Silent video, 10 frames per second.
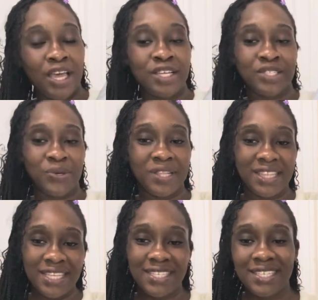so
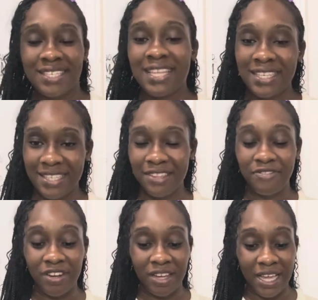that's the
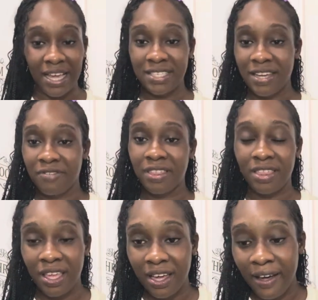video, guys.
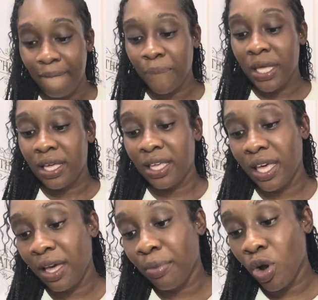Everything
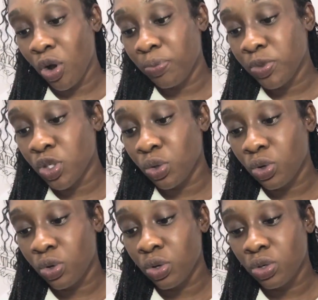came up
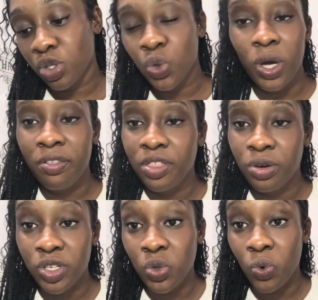to
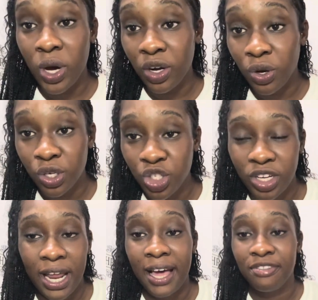
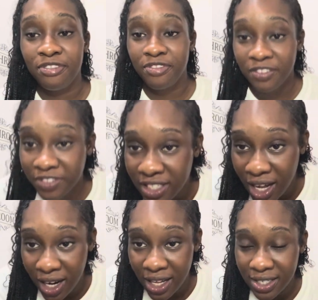
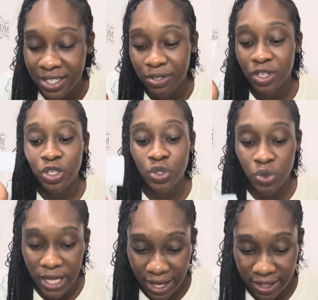$12,150.
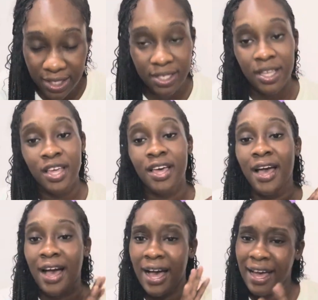Yes,
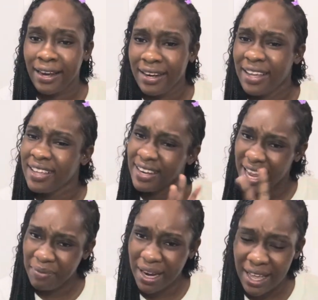and
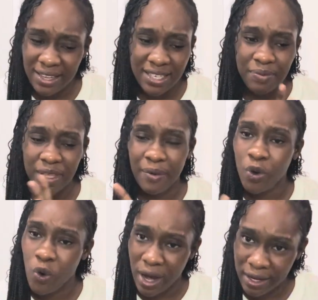them nice, them can
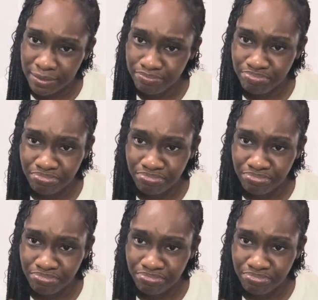go on.